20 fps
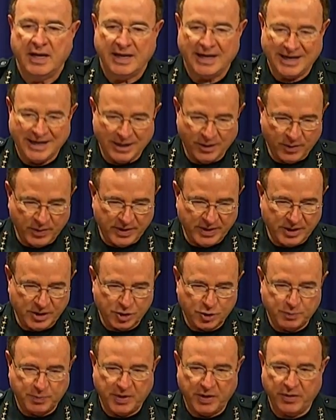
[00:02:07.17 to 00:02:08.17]
during
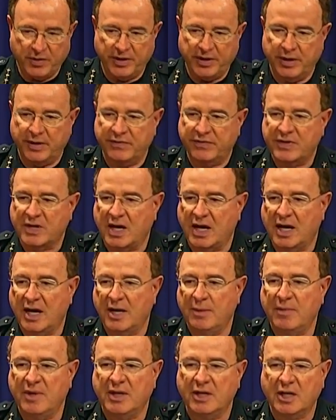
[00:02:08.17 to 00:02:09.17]
this period of
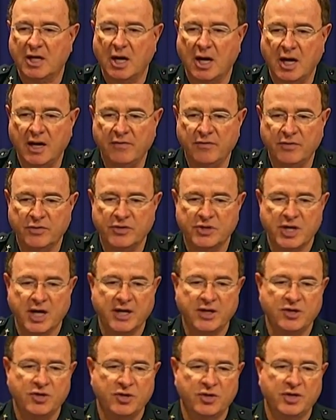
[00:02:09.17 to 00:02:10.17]
time, and the
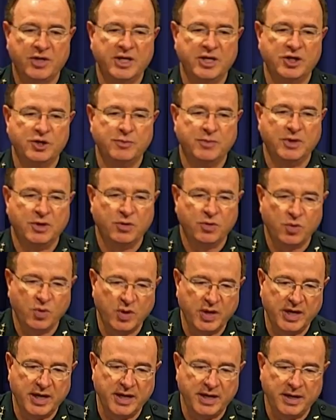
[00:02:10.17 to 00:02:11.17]
conversation is
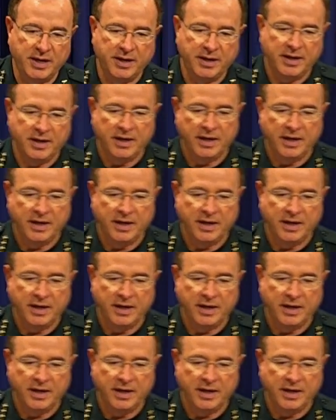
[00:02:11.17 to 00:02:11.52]
between